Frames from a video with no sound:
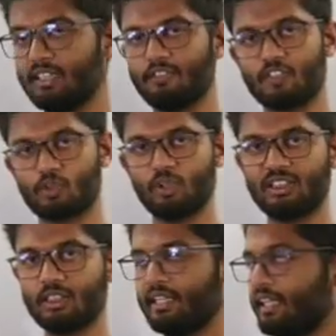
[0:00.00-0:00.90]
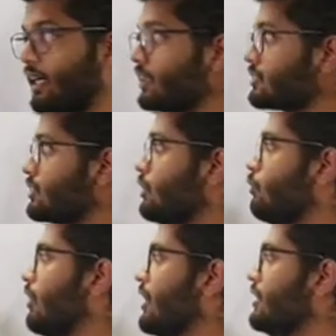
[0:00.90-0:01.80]
In the first question they ask,
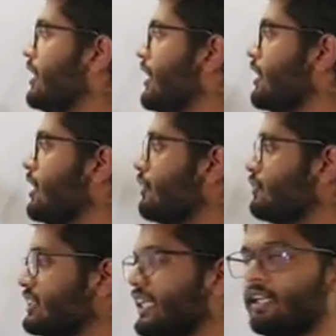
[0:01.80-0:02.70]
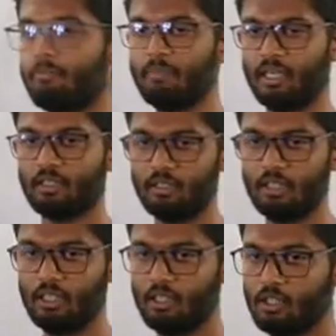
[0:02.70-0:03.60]
find the area of the shaded part.
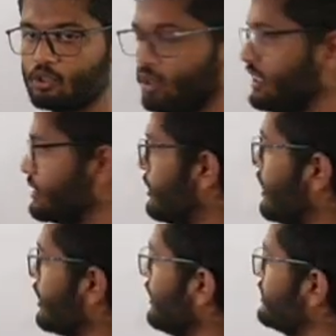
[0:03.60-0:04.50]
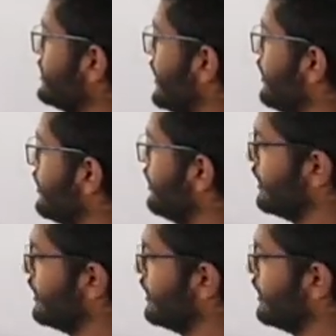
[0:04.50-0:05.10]
So this part is shaded.